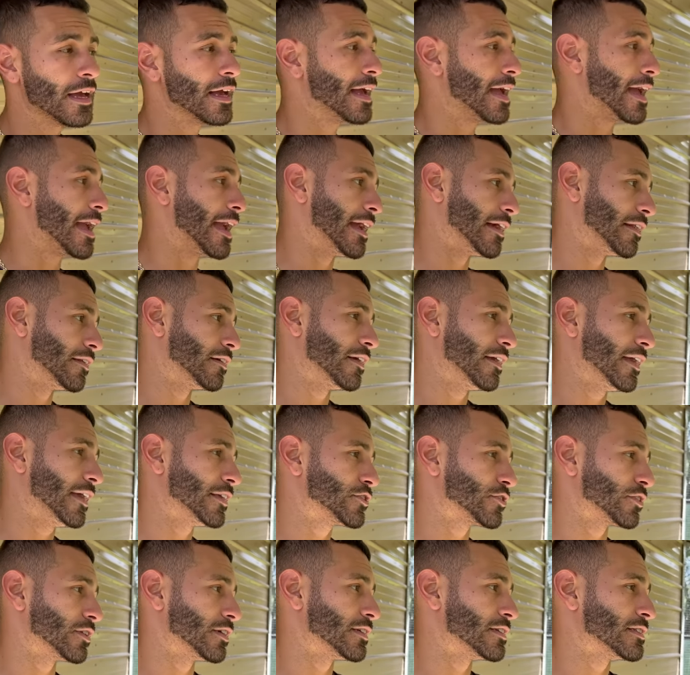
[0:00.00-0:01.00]
and
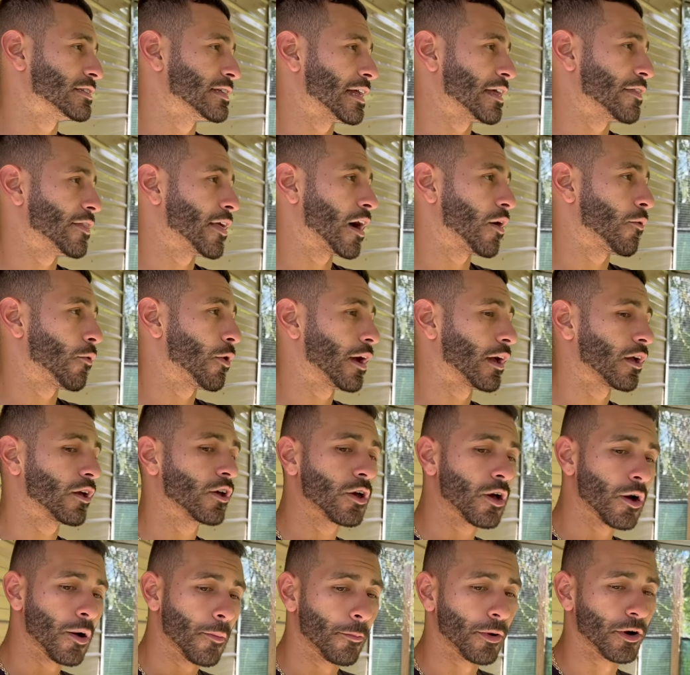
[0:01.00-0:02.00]
it's gonna stay that way.
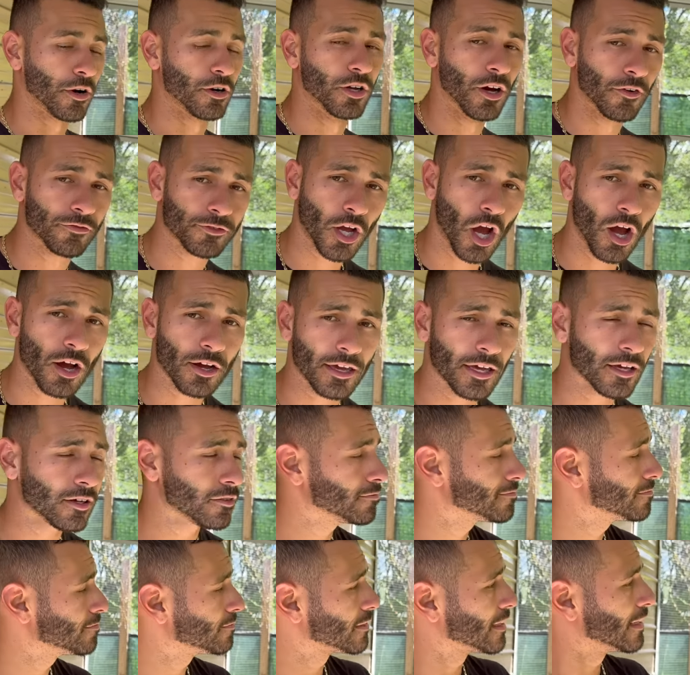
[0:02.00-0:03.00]
But enough talking,
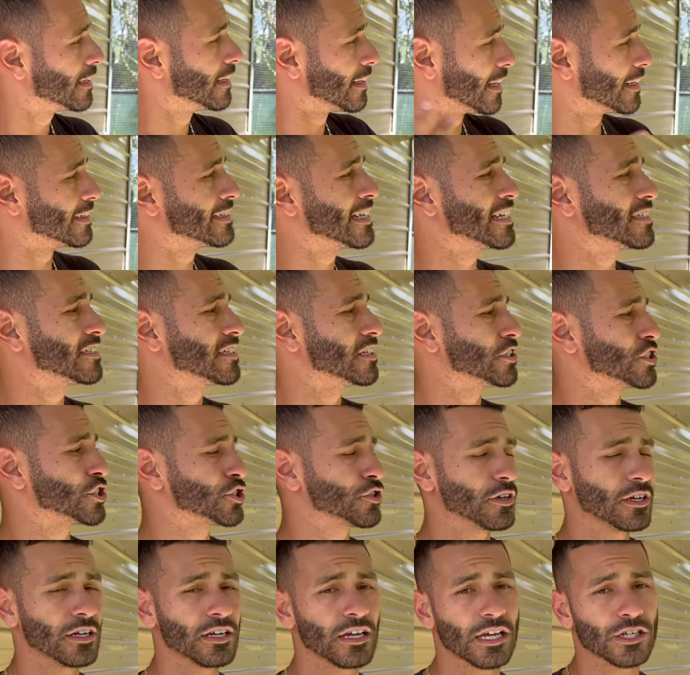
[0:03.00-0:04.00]
let's head to this
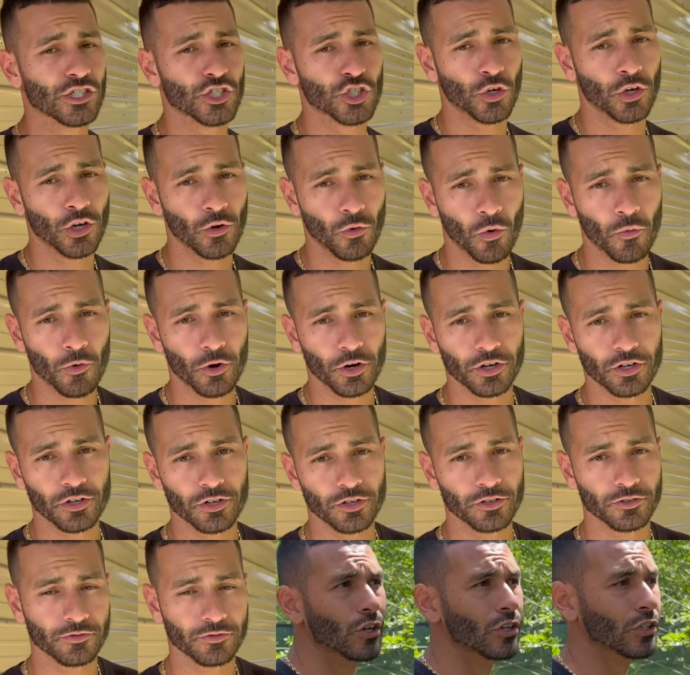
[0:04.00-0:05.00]
tree and show you what we're gonna
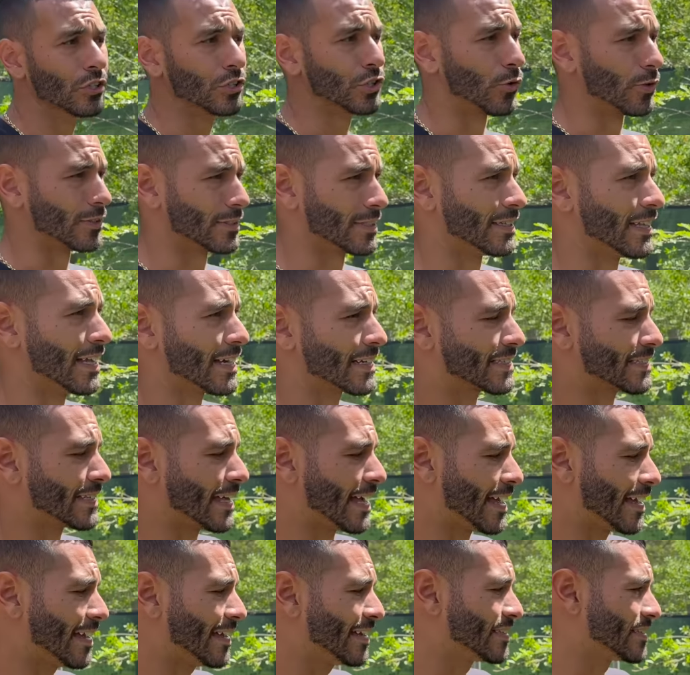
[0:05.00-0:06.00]
do. So it's the next
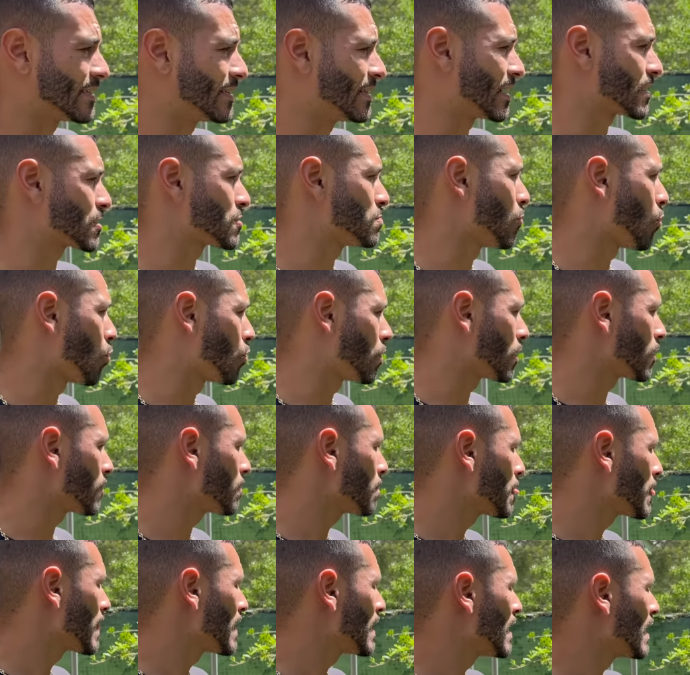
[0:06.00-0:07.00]
day, it's the next morning.
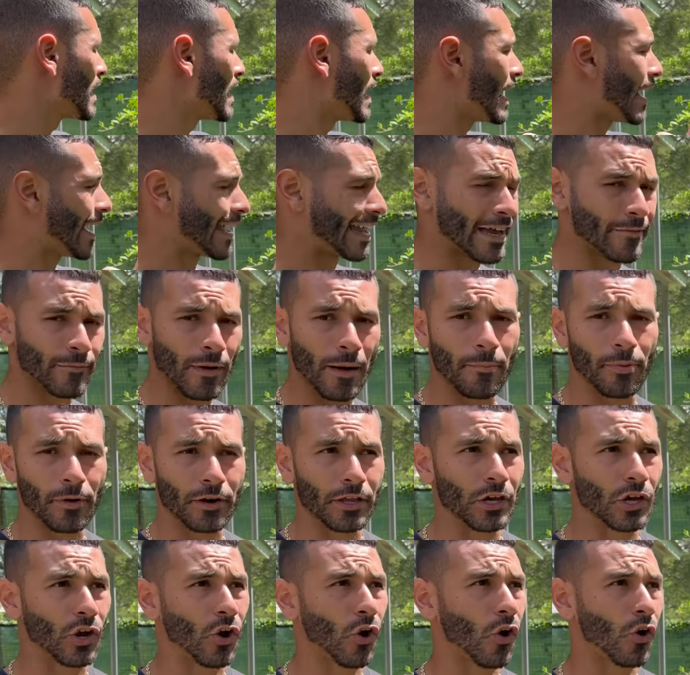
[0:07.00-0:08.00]
I gave my
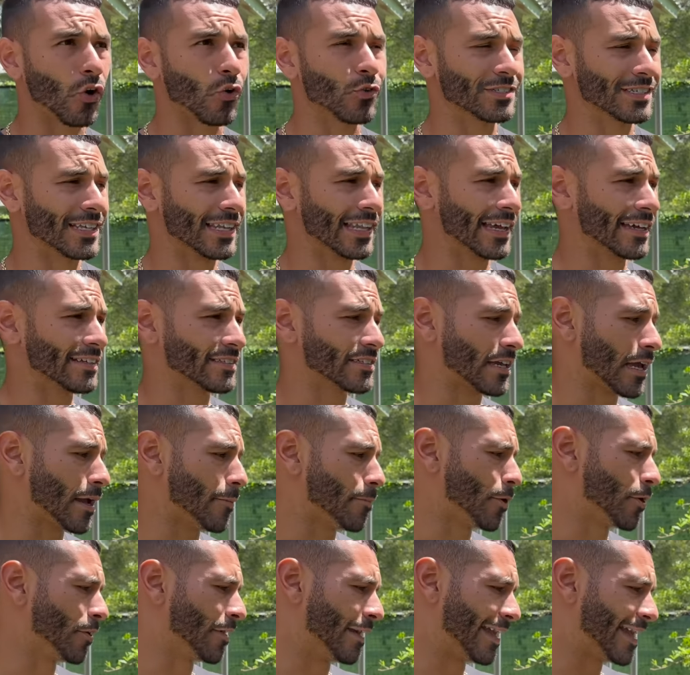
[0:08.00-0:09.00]
buddy a call who's a
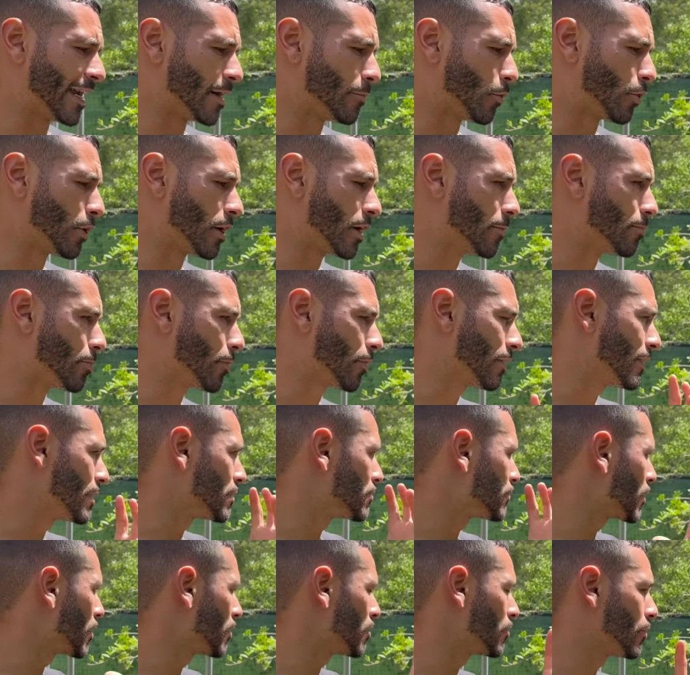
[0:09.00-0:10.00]
landscaper and animal keeper.
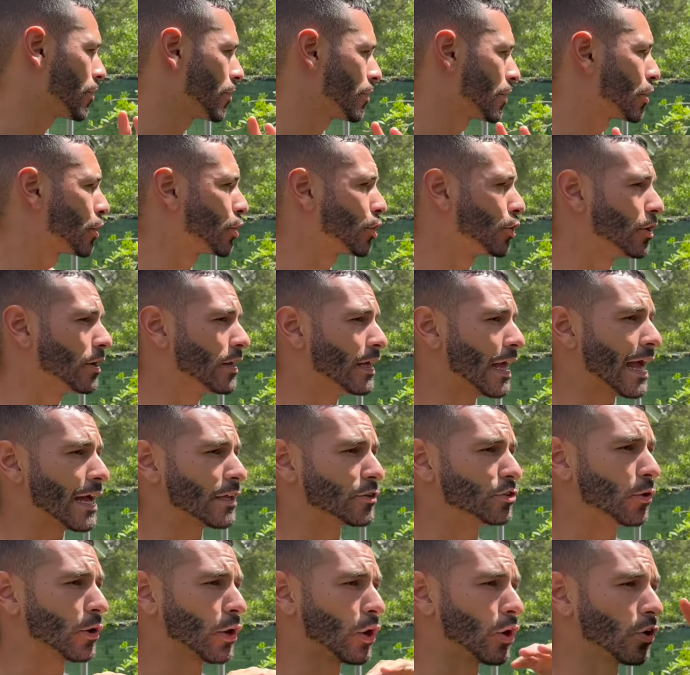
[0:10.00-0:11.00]
He's very, very good
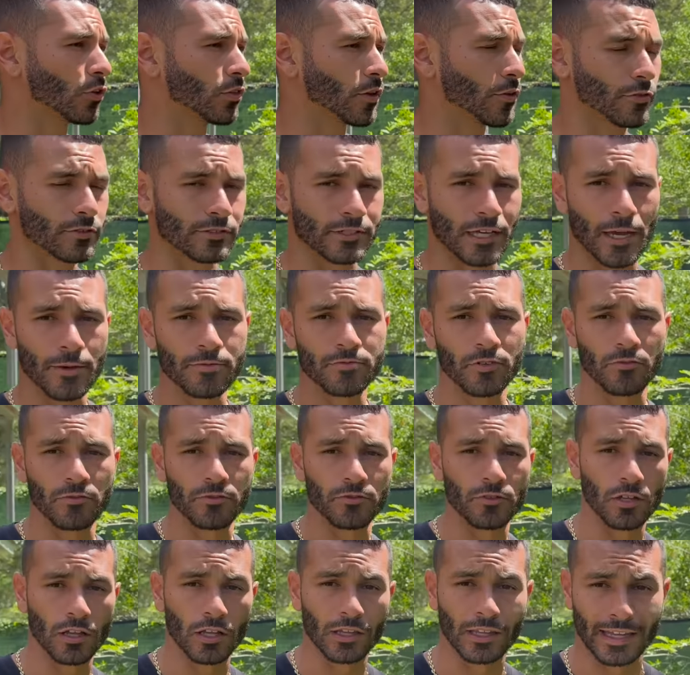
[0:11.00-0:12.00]
at doing all different types of
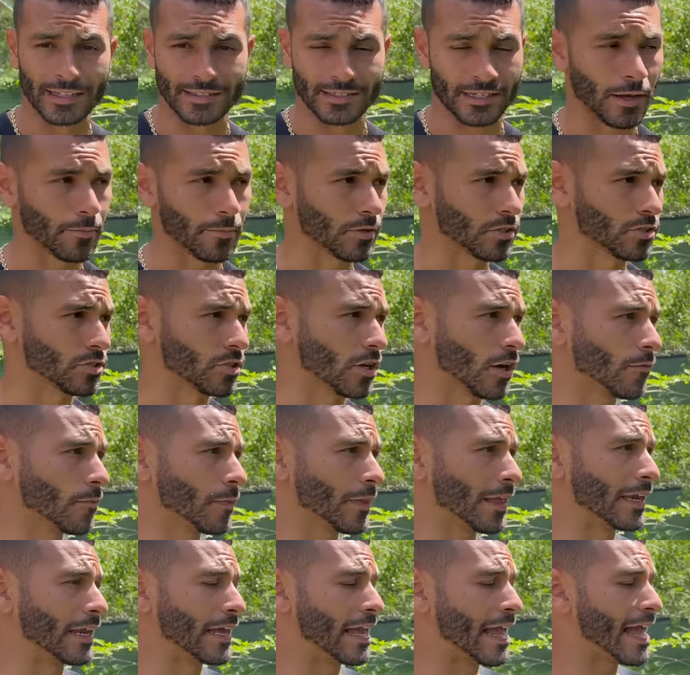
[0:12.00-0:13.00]
landscaping stuff,
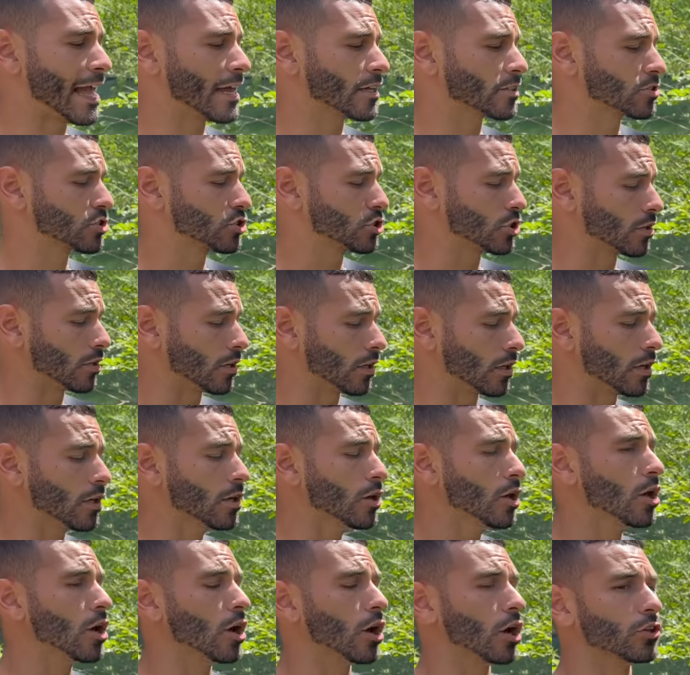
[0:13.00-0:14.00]
and he actually
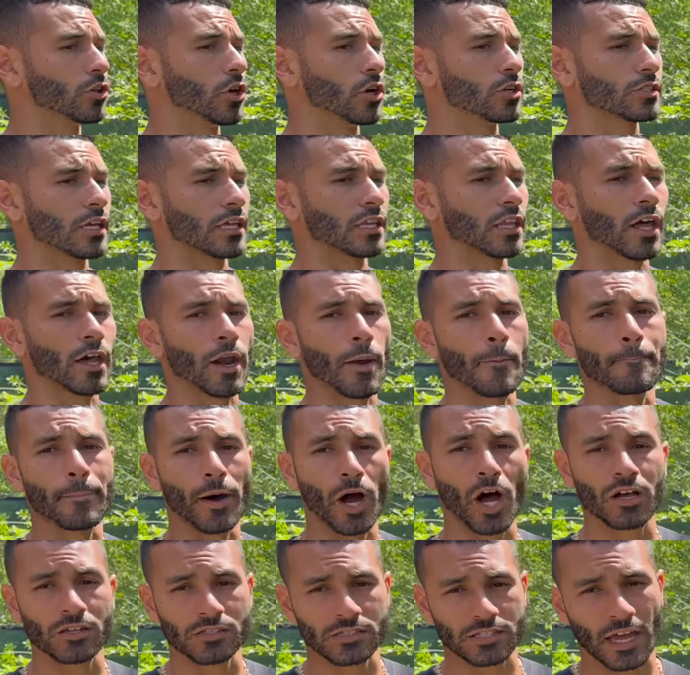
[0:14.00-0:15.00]
does a lot of
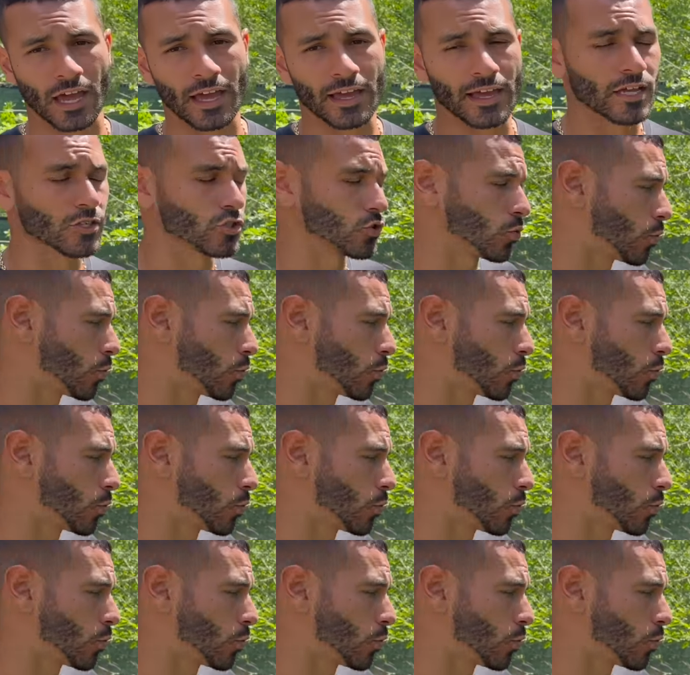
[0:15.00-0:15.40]
bonsai as